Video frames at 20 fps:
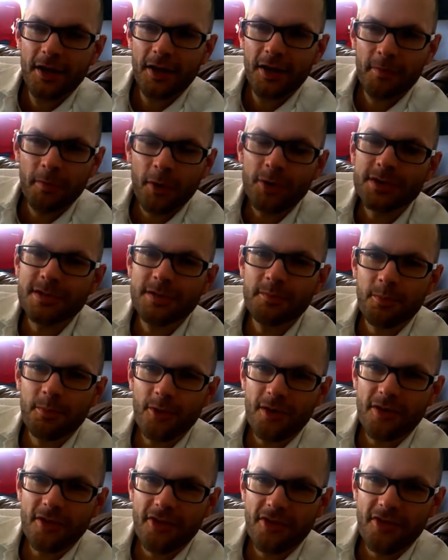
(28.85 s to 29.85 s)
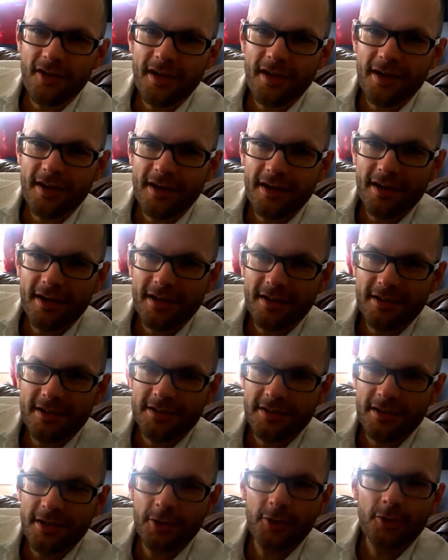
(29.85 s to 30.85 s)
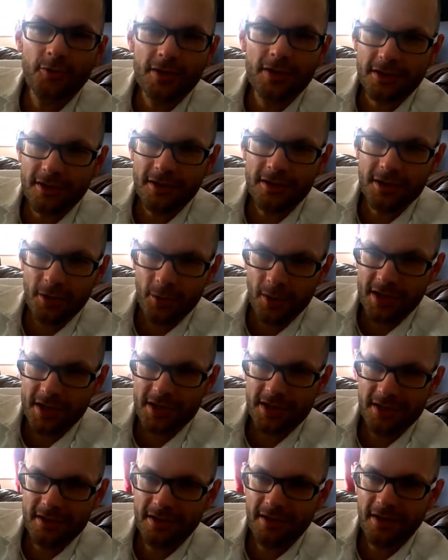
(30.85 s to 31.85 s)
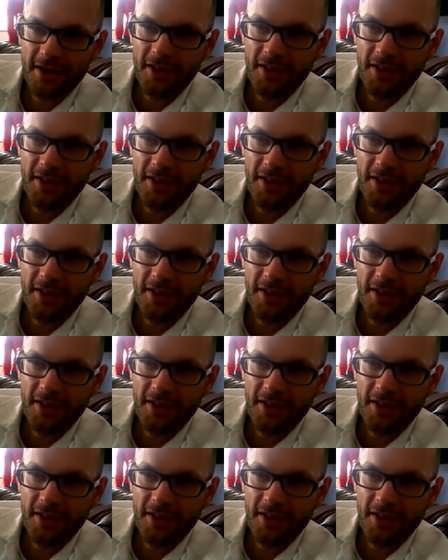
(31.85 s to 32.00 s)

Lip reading: The most important thing is your research question.